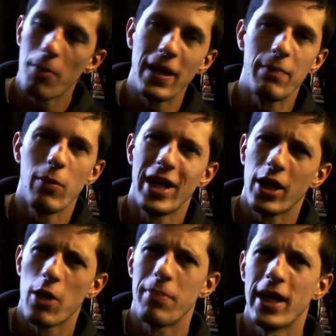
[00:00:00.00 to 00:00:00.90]
of people, when they
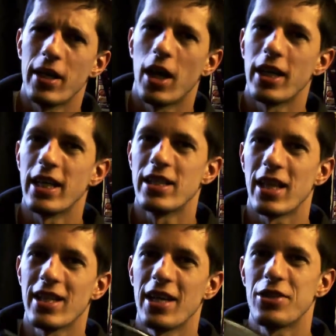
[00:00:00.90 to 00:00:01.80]
go P90s,
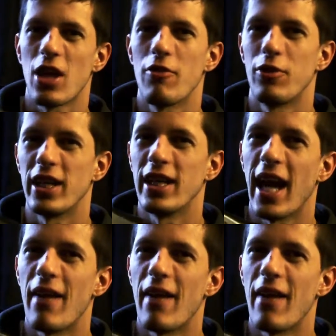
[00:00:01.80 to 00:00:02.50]
they tend to go for the